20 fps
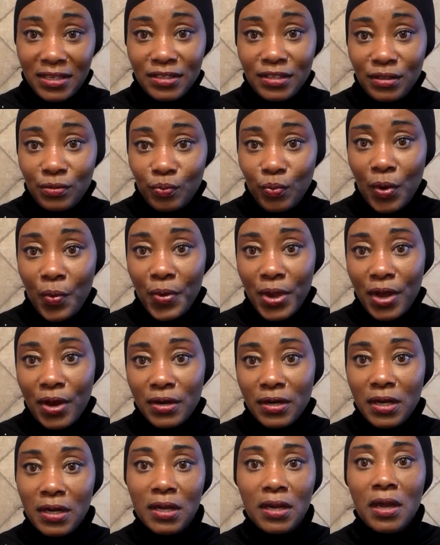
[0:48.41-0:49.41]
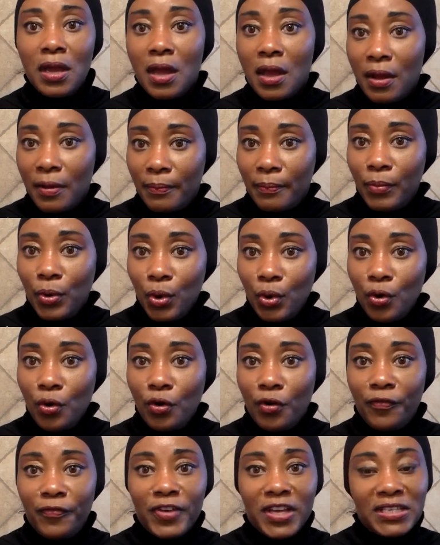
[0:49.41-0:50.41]
this is where we're gonna
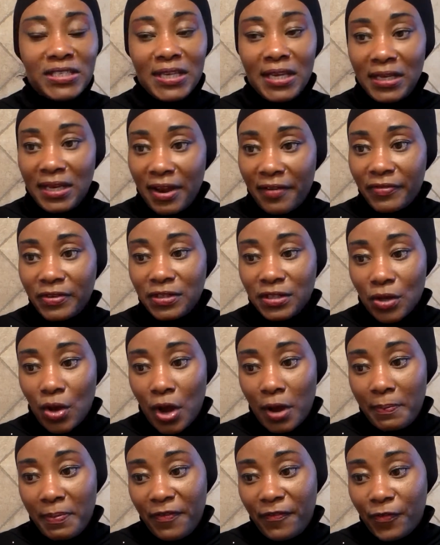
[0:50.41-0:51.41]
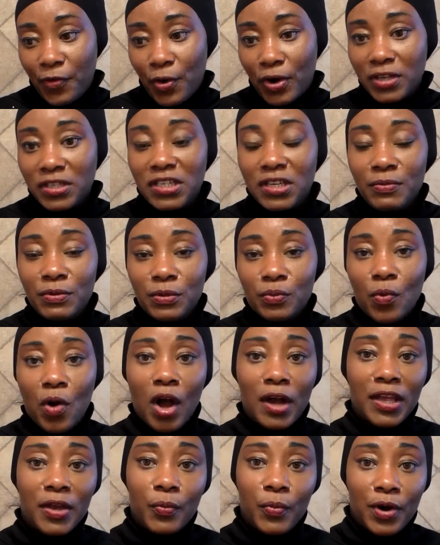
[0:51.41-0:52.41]
move, because he never saw it before, and she was
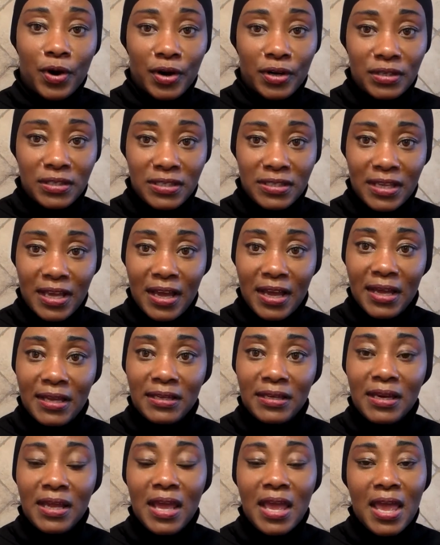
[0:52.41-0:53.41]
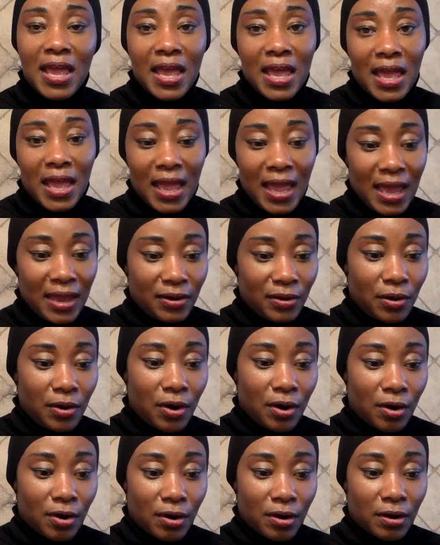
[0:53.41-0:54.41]
walking with her son and
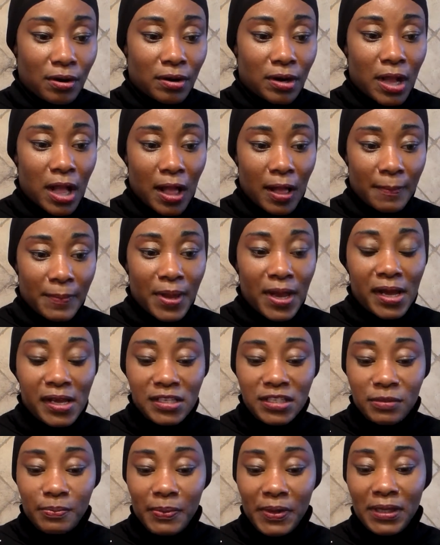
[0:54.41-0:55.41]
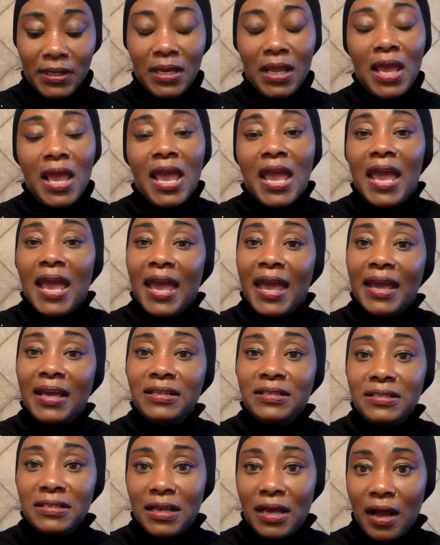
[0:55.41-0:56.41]
her husband,
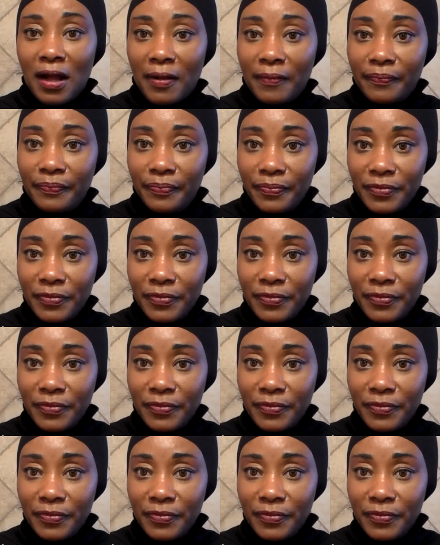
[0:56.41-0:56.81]
and